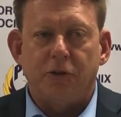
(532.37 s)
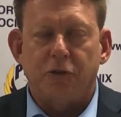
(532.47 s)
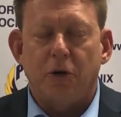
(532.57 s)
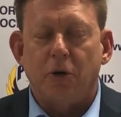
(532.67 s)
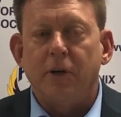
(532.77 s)

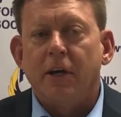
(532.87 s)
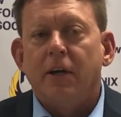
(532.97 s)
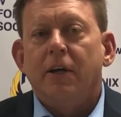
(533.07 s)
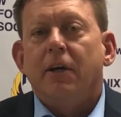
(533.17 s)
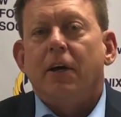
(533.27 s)
So
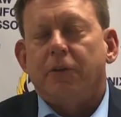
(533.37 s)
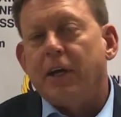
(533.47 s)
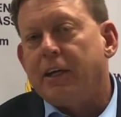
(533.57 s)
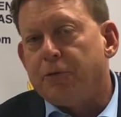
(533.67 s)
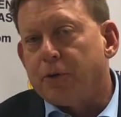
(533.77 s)

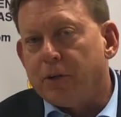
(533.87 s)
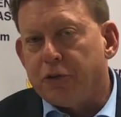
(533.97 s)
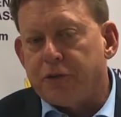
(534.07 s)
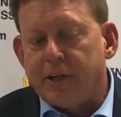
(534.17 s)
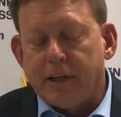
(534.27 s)
thank you for
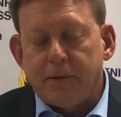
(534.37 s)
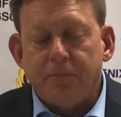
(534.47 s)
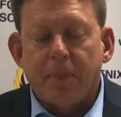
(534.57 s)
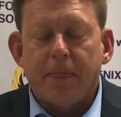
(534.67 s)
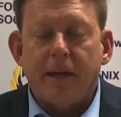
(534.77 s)
listening,